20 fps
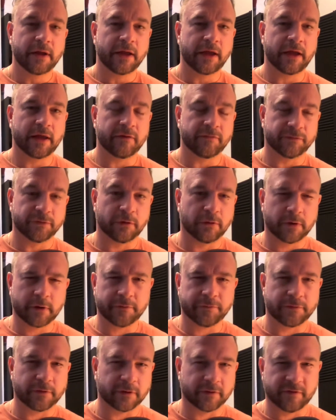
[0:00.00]
In
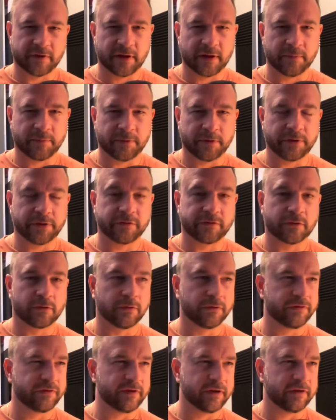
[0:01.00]
Florida, for example, the
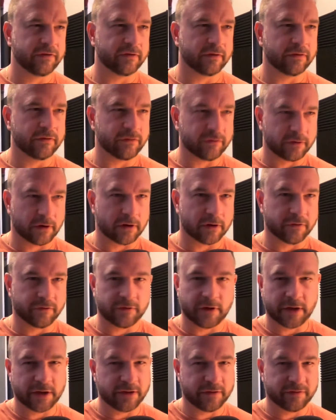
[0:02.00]
school season starts
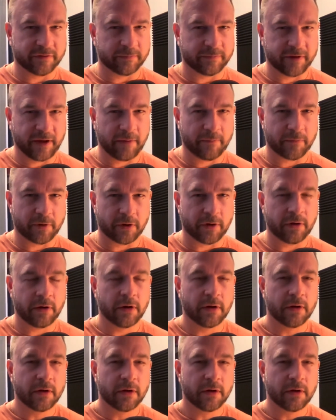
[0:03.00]
not in September,